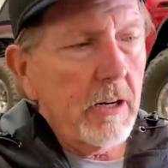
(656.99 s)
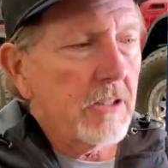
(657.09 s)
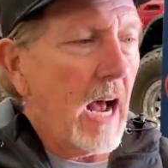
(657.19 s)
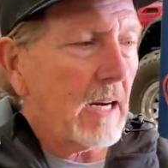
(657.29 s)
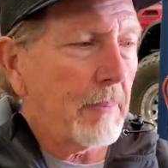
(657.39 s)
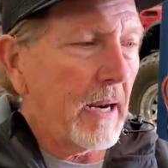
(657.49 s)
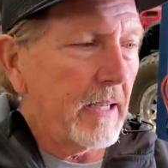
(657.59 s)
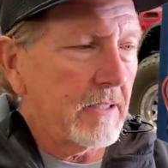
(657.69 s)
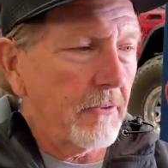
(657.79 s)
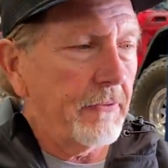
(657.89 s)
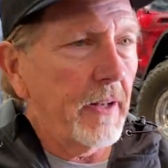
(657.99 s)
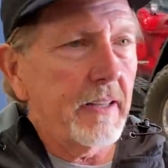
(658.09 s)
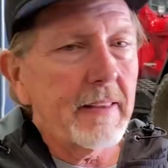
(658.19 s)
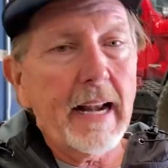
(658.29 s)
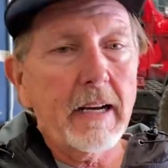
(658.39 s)
talk about, it's a
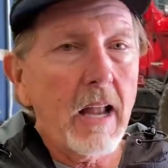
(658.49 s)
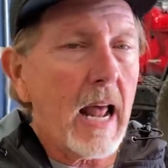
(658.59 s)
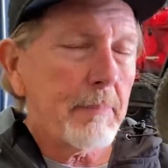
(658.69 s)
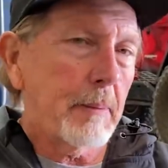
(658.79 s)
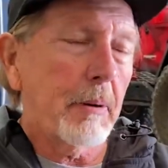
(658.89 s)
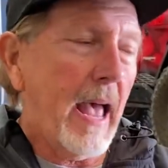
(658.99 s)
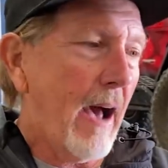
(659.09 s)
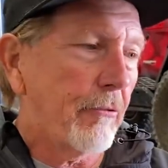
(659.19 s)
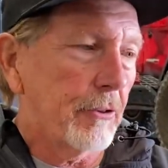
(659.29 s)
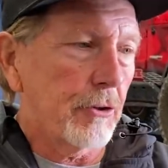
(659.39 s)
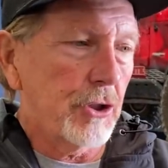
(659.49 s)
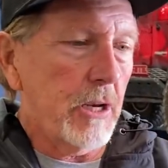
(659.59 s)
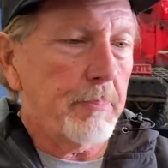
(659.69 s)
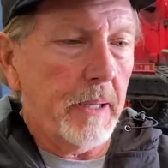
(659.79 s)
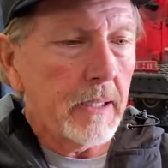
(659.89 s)
feeling that a lot of people have when they're
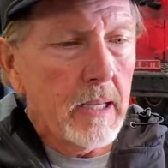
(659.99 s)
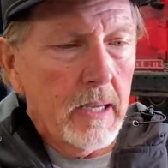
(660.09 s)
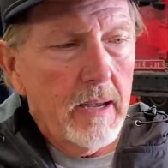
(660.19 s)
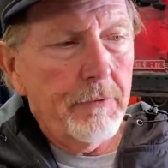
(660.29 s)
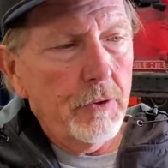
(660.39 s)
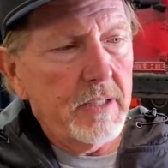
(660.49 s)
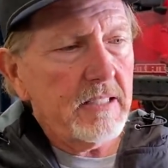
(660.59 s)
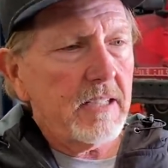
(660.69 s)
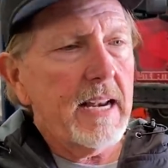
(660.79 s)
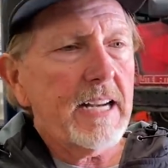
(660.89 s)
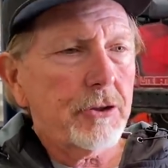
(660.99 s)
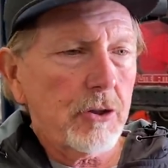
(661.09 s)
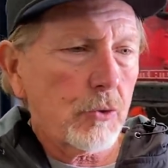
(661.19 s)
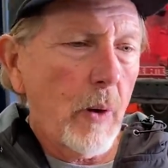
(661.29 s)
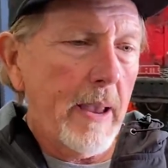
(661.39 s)
jeeping. If you disconnect your
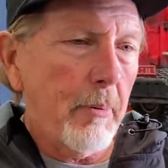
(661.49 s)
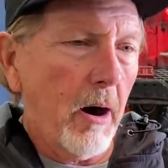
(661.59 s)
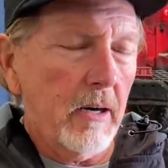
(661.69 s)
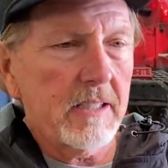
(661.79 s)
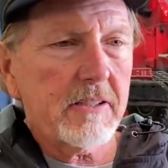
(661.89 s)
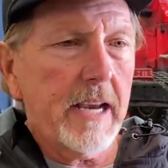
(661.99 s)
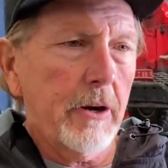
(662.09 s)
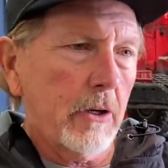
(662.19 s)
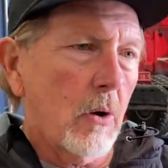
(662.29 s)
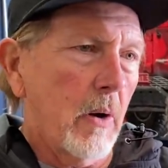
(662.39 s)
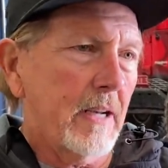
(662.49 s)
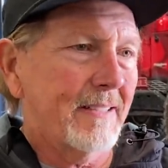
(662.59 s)
sway bar, and let's say you're going